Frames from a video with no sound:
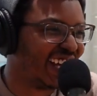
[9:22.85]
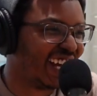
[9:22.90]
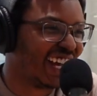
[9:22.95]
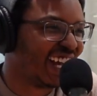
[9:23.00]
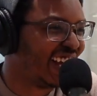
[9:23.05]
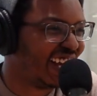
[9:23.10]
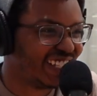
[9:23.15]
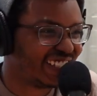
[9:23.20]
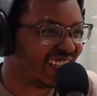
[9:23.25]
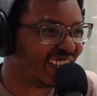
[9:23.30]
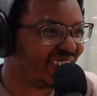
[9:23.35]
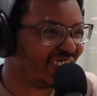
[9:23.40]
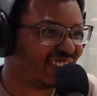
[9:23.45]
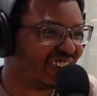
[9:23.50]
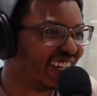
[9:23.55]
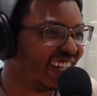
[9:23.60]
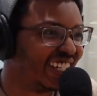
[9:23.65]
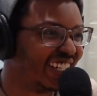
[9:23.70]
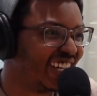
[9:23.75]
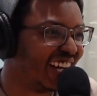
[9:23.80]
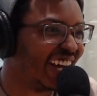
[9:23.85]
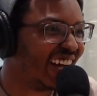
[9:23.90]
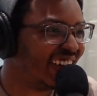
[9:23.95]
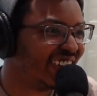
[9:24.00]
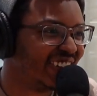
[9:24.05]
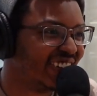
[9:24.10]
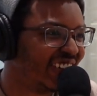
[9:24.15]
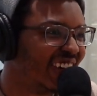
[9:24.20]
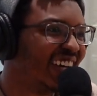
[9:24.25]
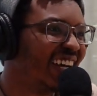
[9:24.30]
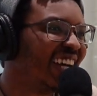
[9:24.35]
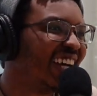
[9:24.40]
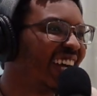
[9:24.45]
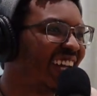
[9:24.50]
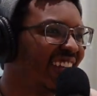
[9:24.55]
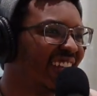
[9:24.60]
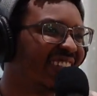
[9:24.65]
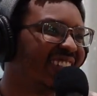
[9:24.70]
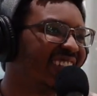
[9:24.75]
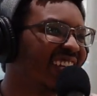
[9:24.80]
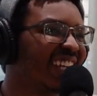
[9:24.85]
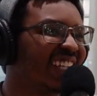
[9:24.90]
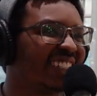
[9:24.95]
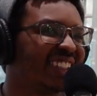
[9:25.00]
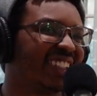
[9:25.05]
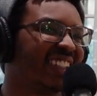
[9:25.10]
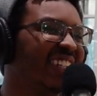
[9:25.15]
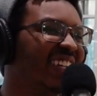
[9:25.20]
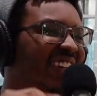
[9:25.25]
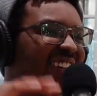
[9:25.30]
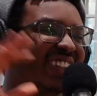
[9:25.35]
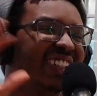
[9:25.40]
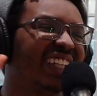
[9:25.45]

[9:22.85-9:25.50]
I hate that dude Netanyahu, like, and there's like some